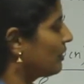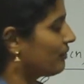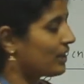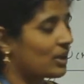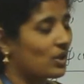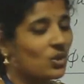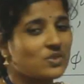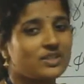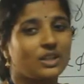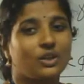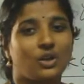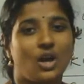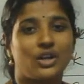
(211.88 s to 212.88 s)
we are
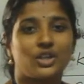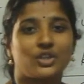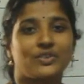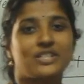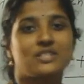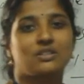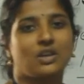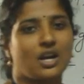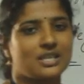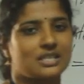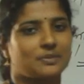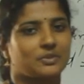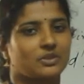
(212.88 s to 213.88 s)
using congruence
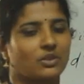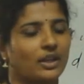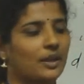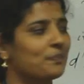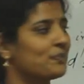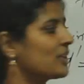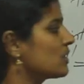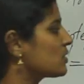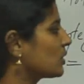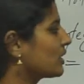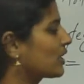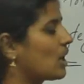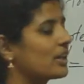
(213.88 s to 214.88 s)
concept. Okay.
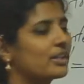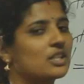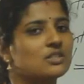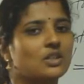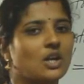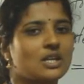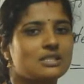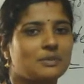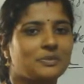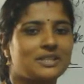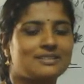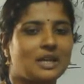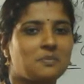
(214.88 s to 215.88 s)
So the congruence
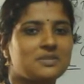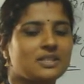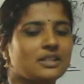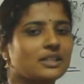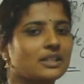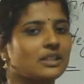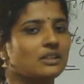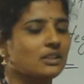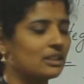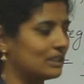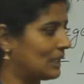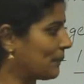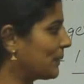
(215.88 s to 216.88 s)
concept comes under
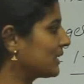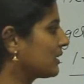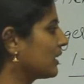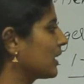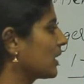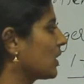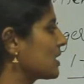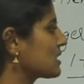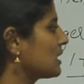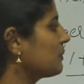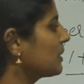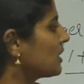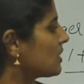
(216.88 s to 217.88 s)
number theory
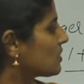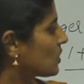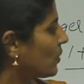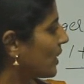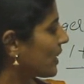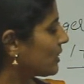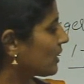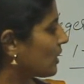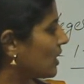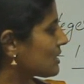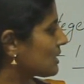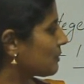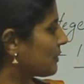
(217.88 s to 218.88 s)
concept. So what is the
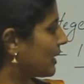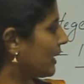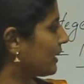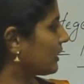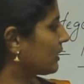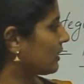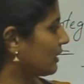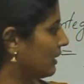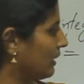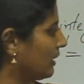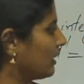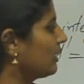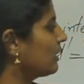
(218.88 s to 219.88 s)
concept behind
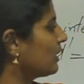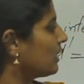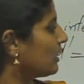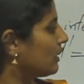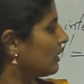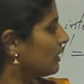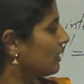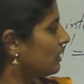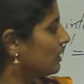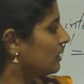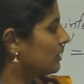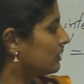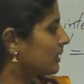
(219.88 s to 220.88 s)
here?
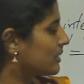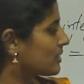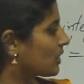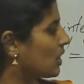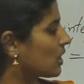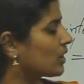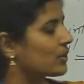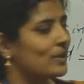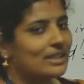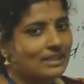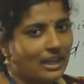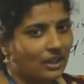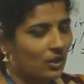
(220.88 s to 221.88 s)
There is a
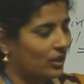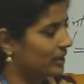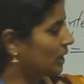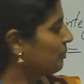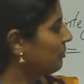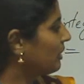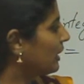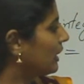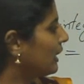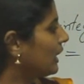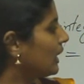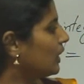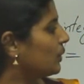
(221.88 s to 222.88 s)
congruence algorithm.
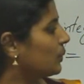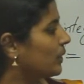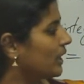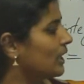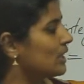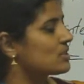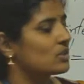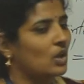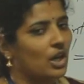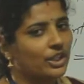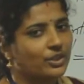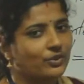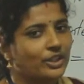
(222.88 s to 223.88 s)
E into D is
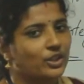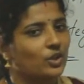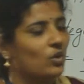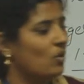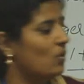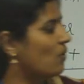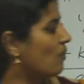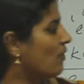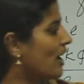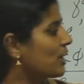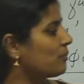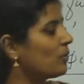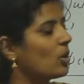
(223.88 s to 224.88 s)
congruent to
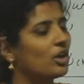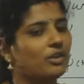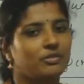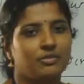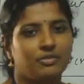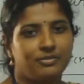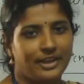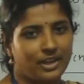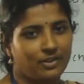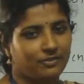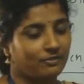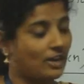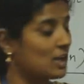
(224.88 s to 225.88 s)
1
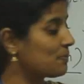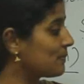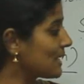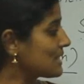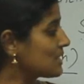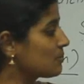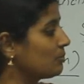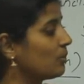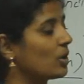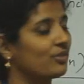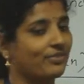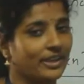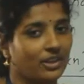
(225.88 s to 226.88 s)
plus
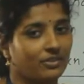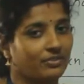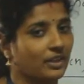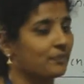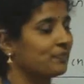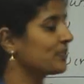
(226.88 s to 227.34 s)
mod phi of n.